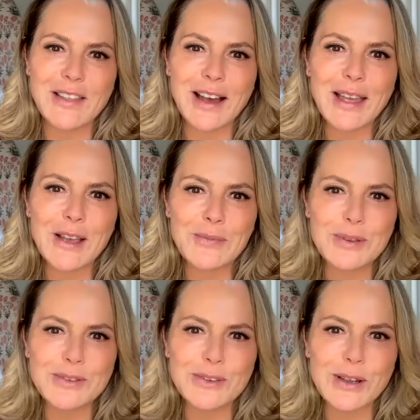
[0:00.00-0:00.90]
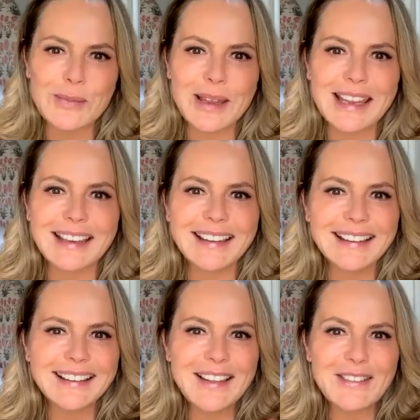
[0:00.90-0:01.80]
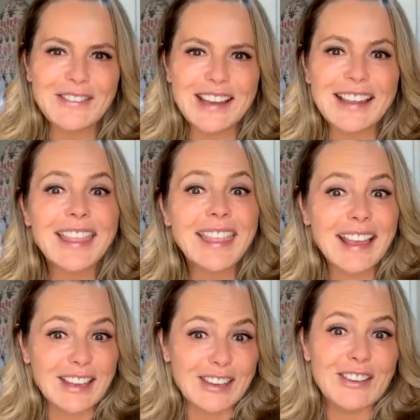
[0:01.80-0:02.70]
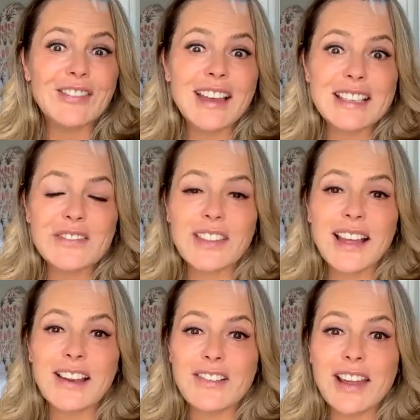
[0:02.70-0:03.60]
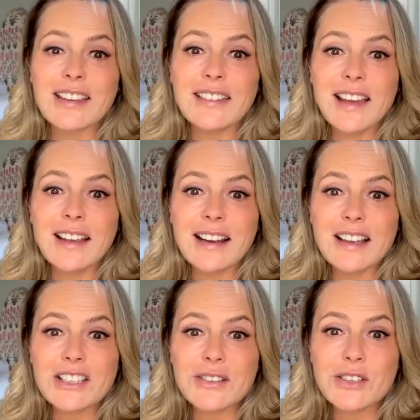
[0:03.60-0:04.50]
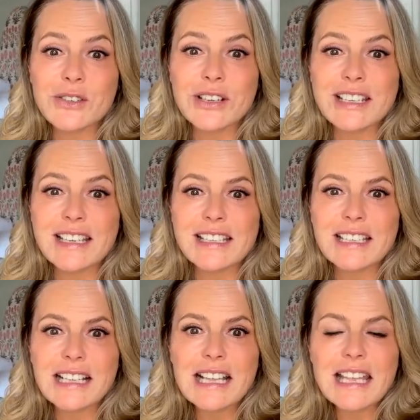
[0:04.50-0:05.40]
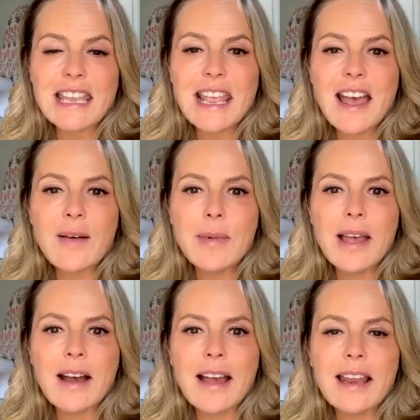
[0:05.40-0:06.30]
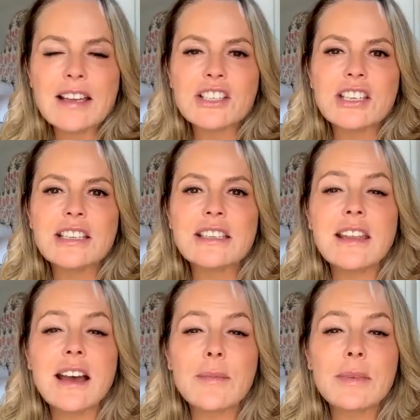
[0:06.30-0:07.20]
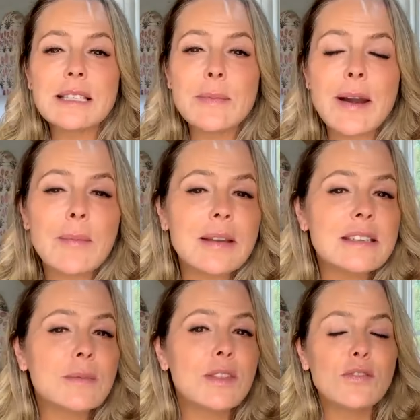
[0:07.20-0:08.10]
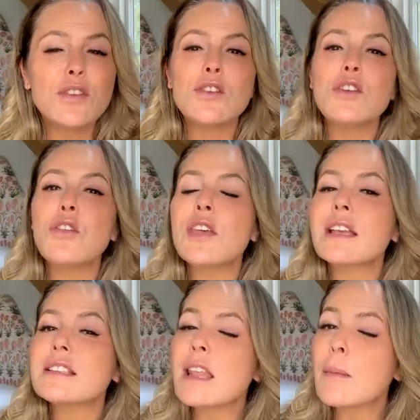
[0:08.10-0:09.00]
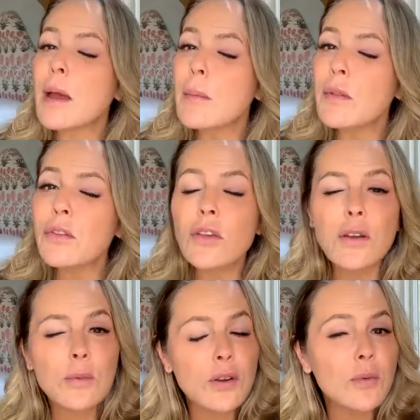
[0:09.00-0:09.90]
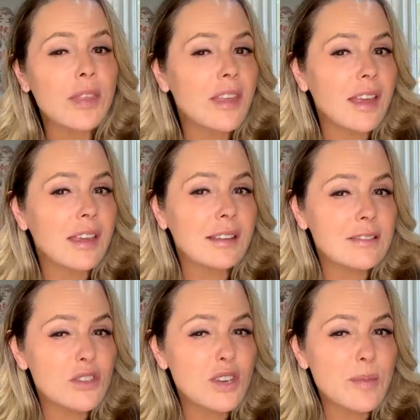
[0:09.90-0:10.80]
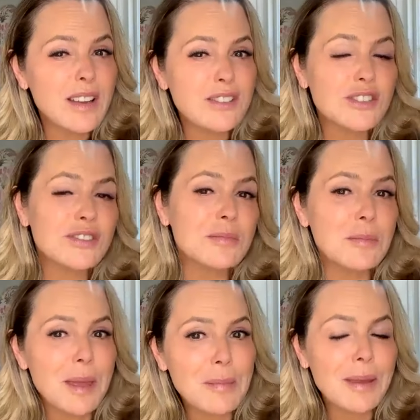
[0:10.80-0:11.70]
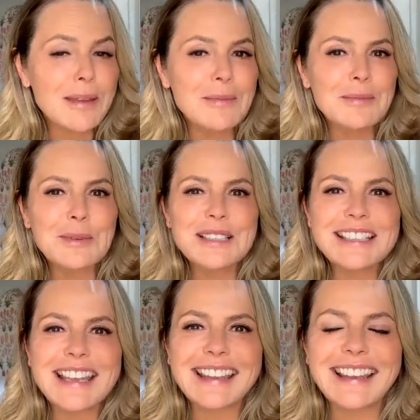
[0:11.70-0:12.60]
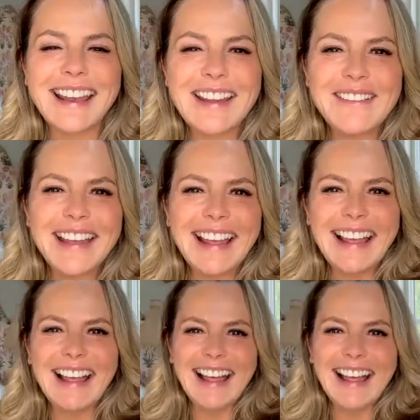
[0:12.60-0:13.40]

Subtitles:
so that I hope you join me. Lovely. Thank you. Thanks for that, Lorraine. Yeah, I'm glad you enjoyed it. Yeah, my eyelashes. Yeah, I'm experimenting with a few new things at the moment. So what do we think? Too much? Maybe. We'll see. Anyway,